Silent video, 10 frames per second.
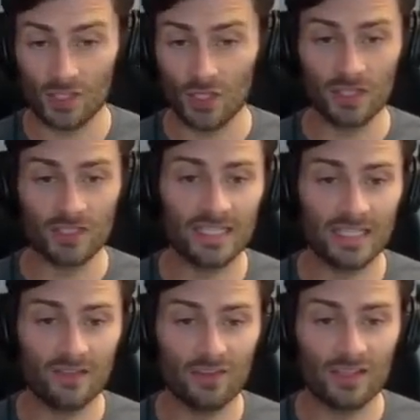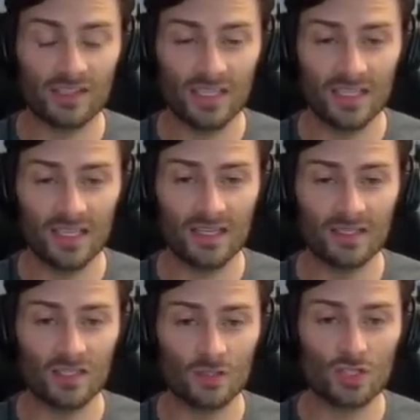good as that defense
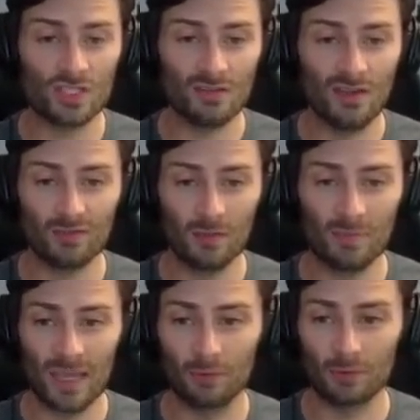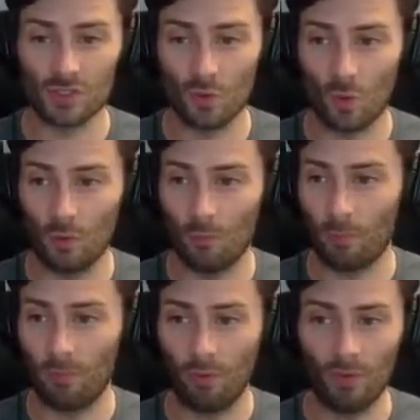is, you still have to be able to score more
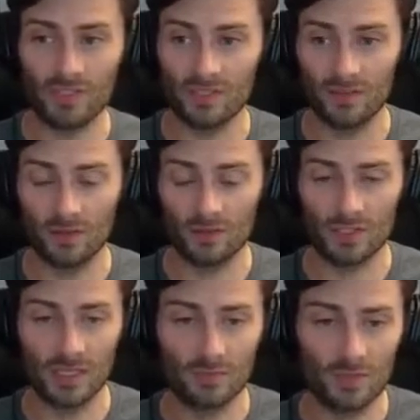points than the other team.